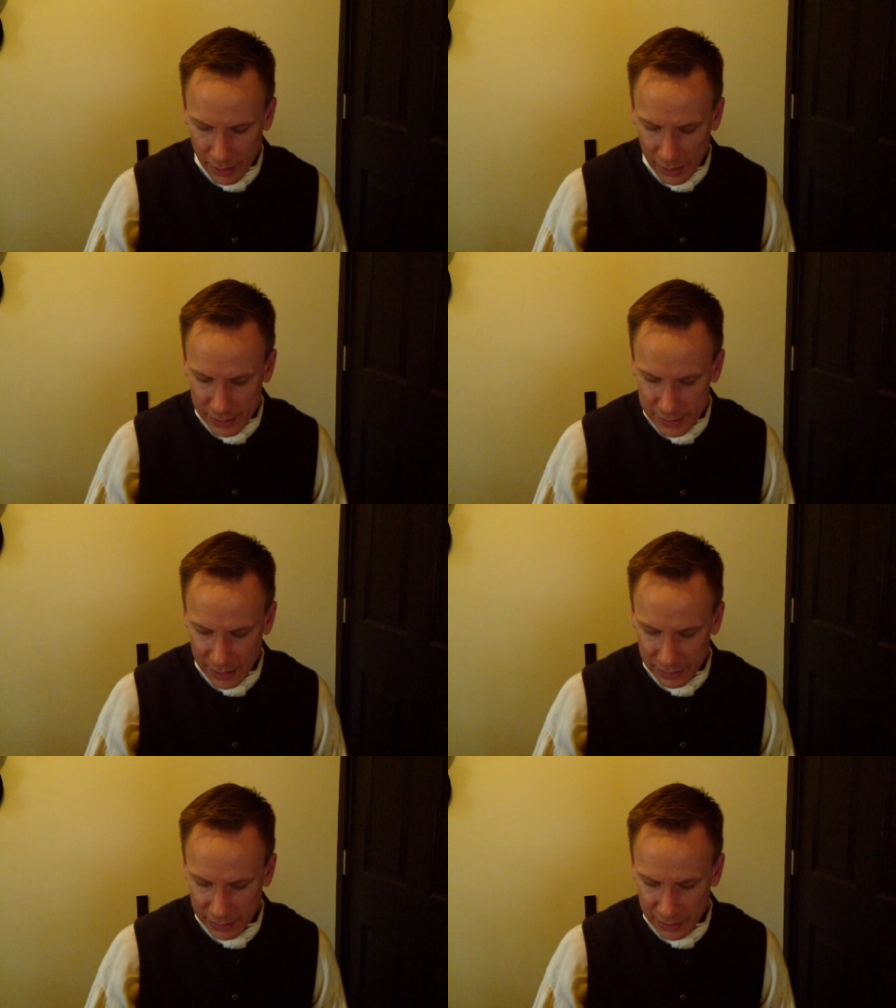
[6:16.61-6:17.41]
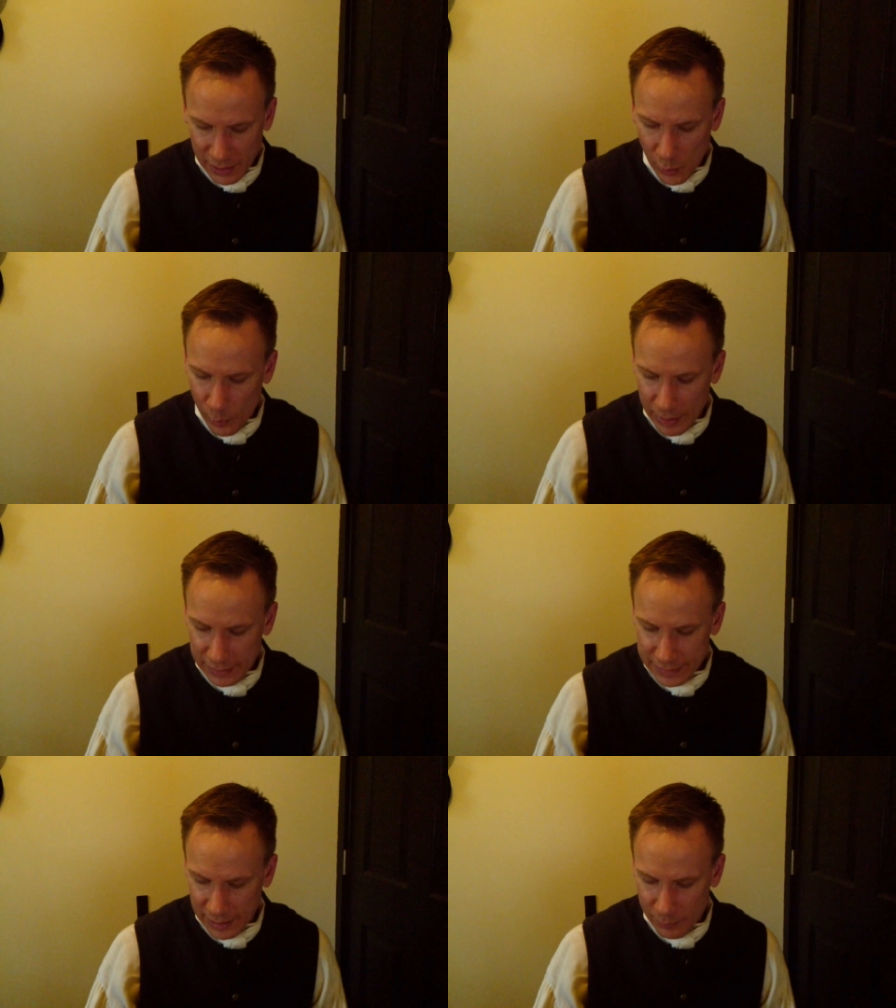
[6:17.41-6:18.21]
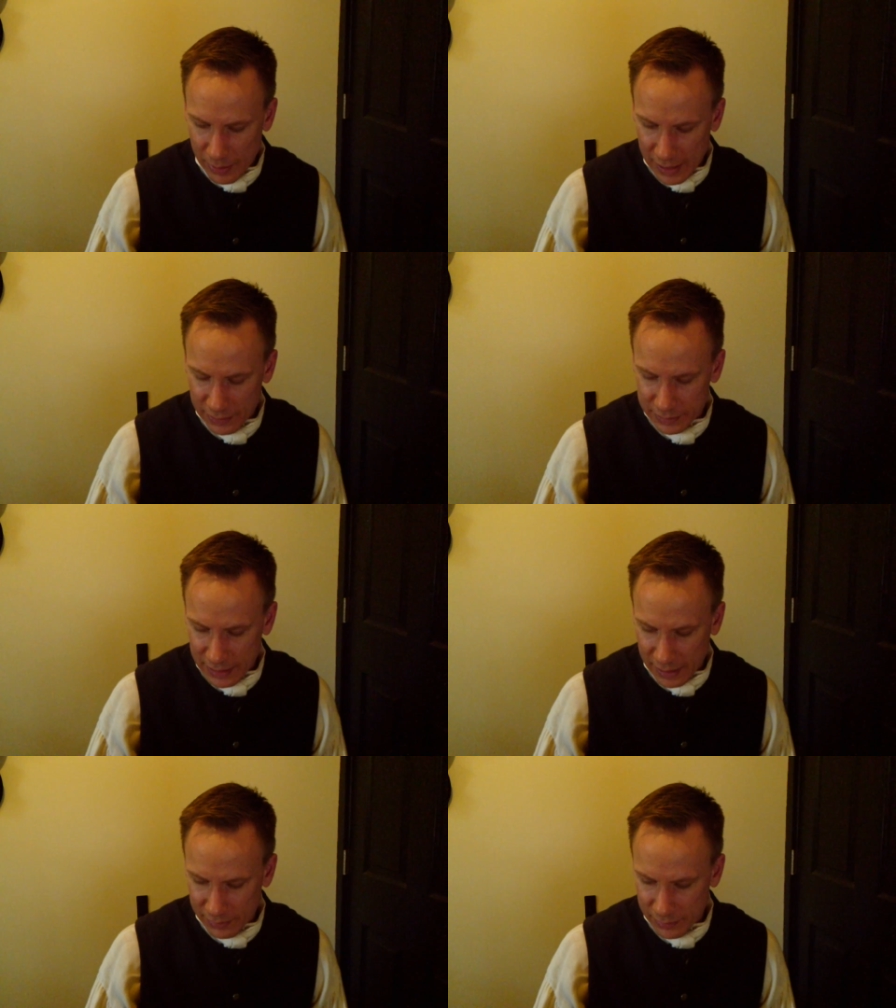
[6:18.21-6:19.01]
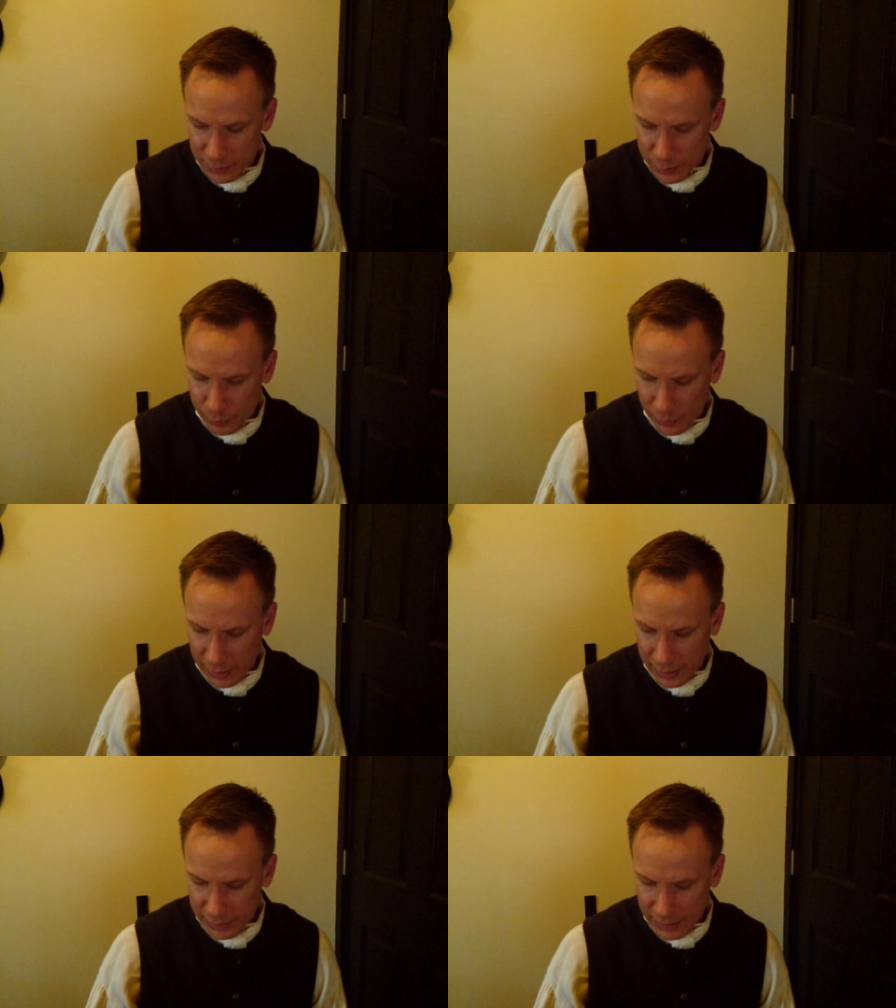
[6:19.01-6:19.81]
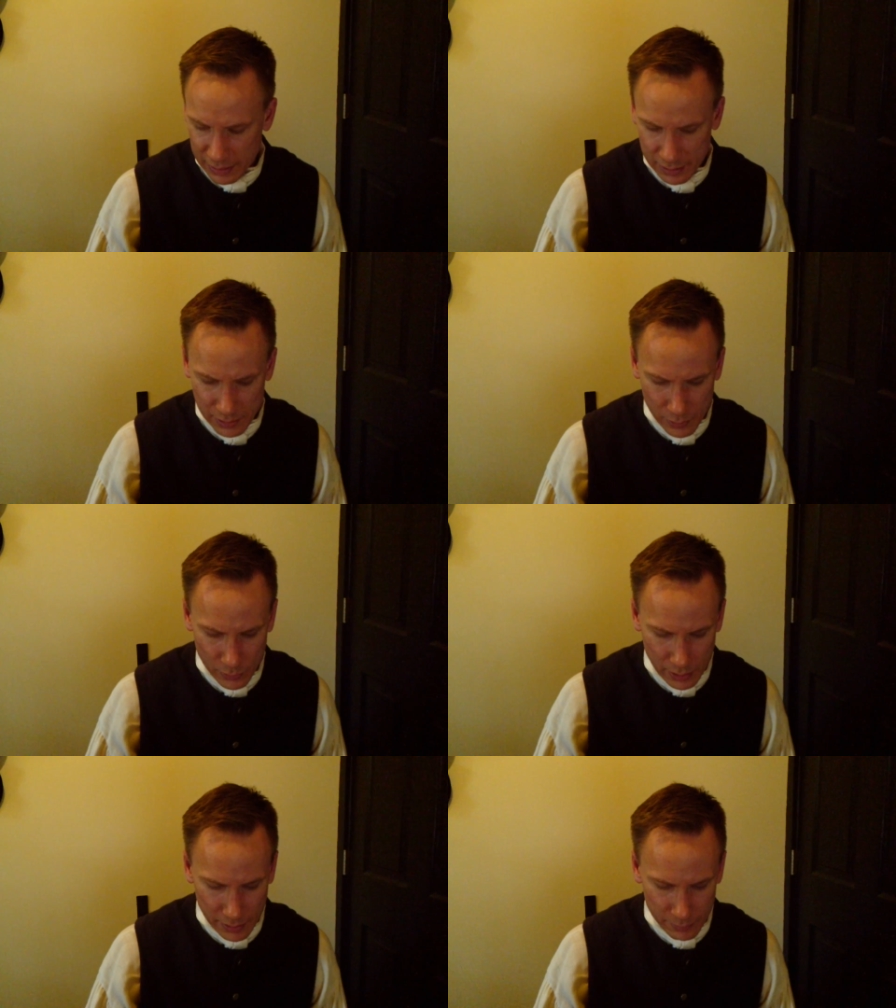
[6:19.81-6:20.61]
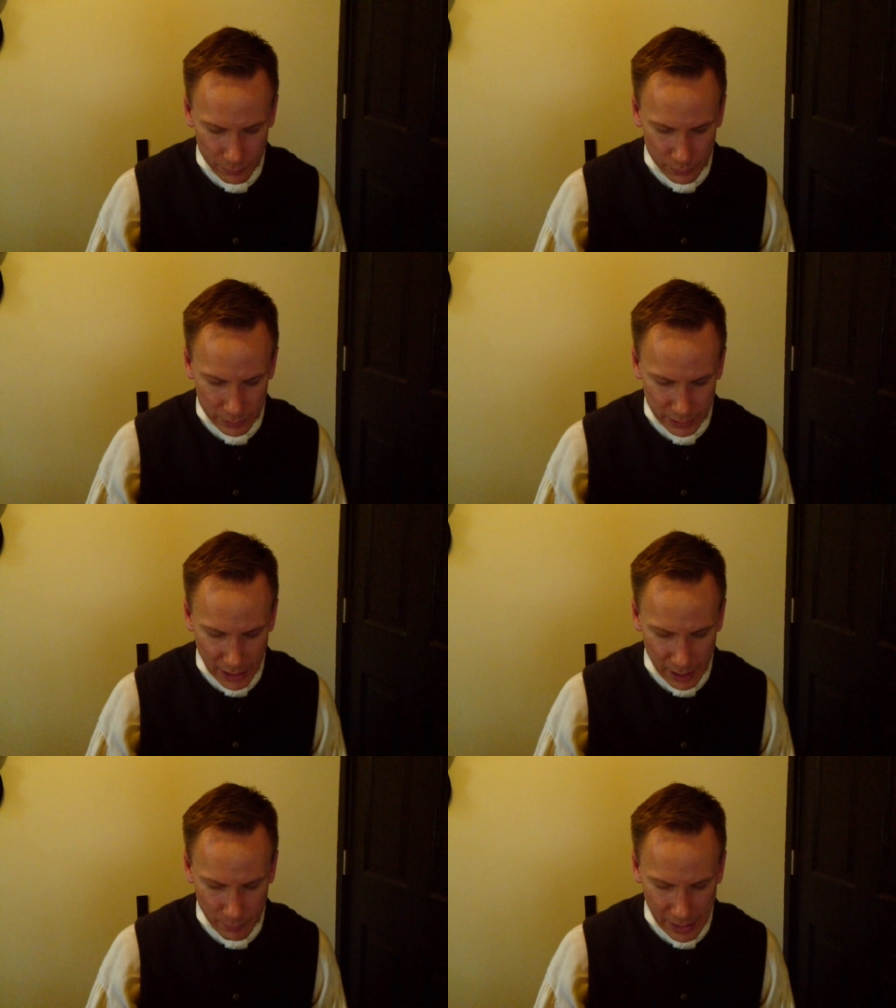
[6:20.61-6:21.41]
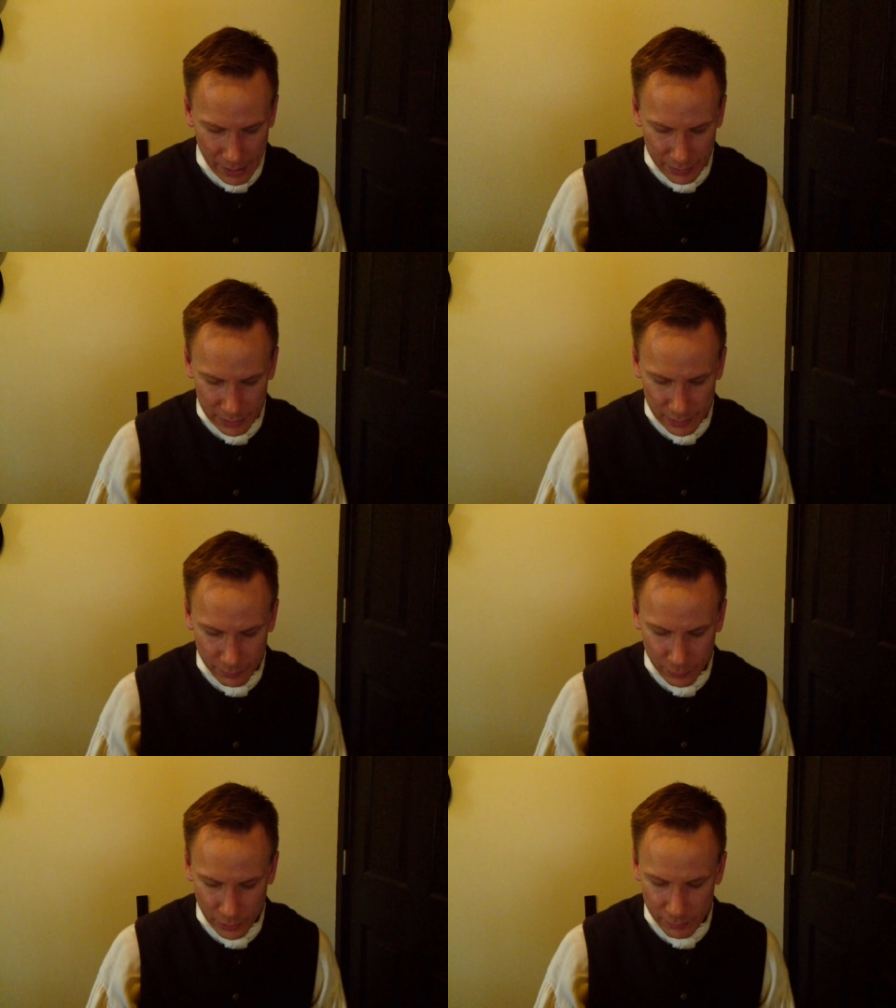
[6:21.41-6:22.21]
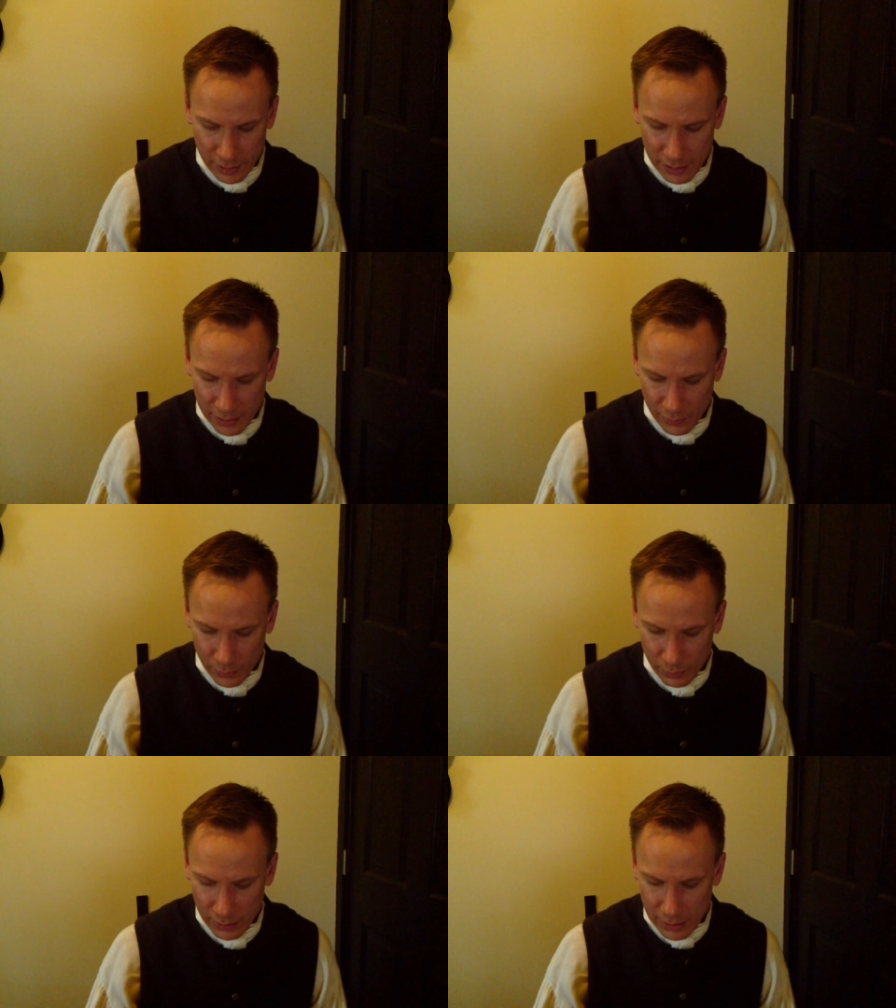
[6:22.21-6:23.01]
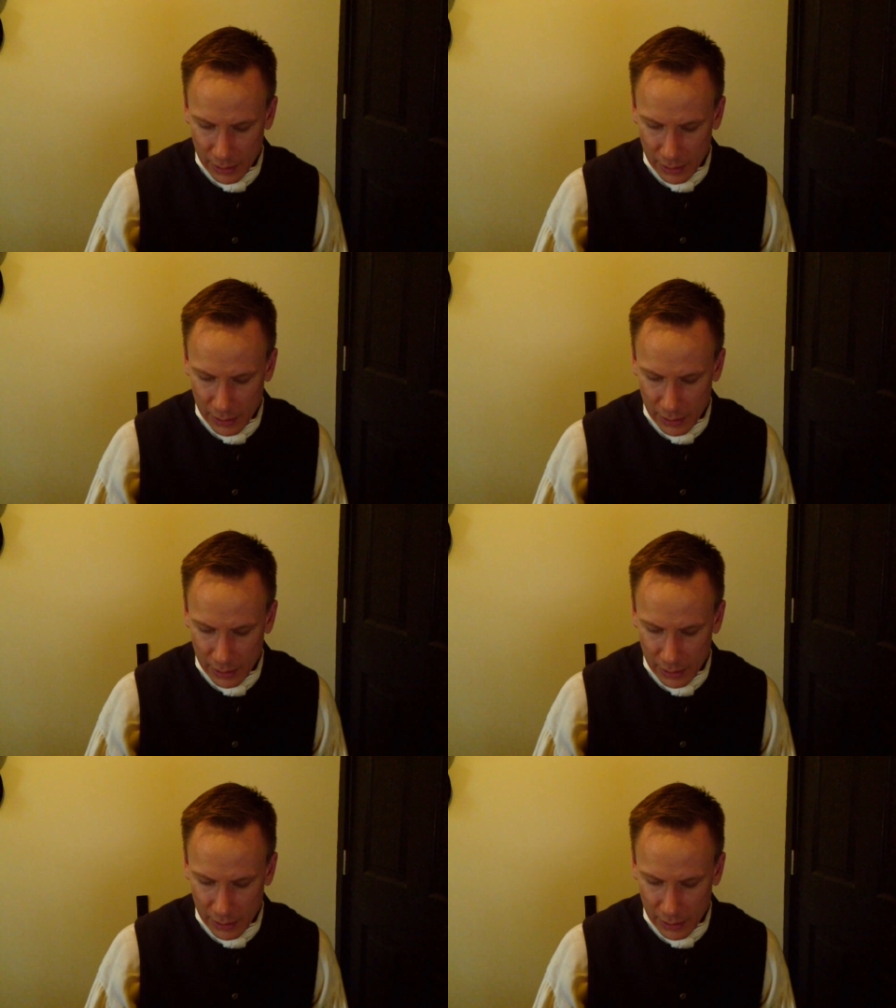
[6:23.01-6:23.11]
intending to go about 10 miles down to the spring that he knew of, which came out at the foot of the hill